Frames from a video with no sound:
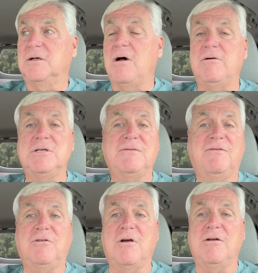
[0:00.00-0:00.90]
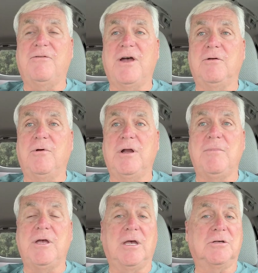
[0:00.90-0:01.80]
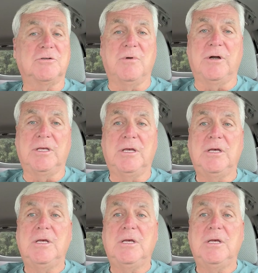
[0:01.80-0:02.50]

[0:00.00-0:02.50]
always trying to find a way to make extra money.